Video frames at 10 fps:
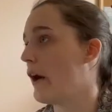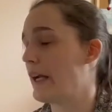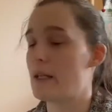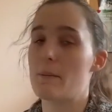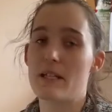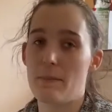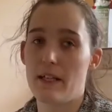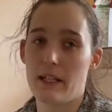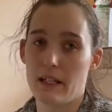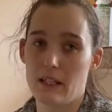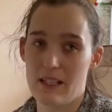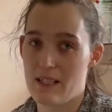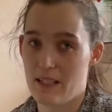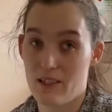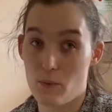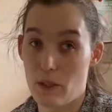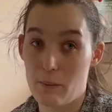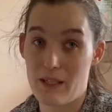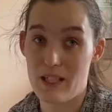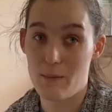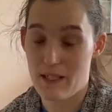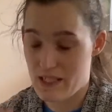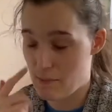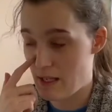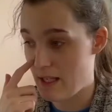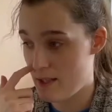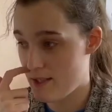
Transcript: I'm going to be spending at least like 20 minutes mixing paint.